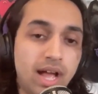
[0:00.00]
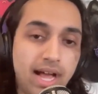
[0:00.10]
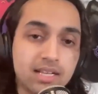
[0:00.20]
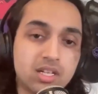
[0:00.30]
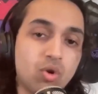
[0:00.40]

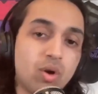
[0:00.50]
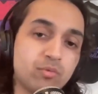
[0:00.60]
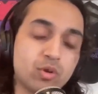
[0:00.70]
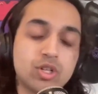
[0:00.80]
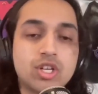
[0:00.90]
at
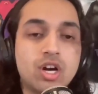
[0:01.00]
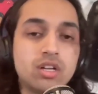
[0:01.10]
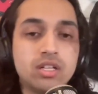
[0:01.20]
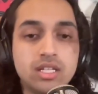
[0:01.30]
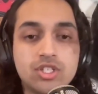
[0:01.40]
Co-op Forge
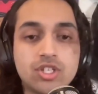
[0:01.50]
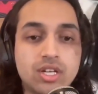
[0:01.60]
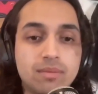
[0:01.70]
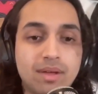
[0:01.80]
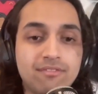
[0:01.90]
on
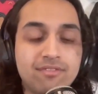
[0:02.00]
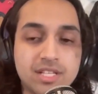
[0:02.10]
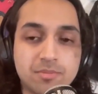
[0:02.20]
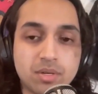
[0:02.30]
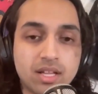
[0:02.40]
Instagram and
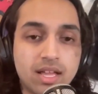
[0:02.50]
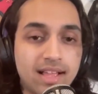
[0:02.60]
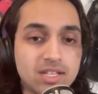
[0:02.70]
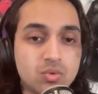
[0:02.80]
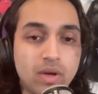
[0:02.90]
Facebook
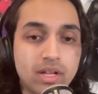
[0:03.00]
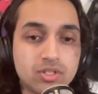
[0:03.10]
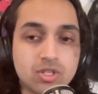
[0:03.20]
as well.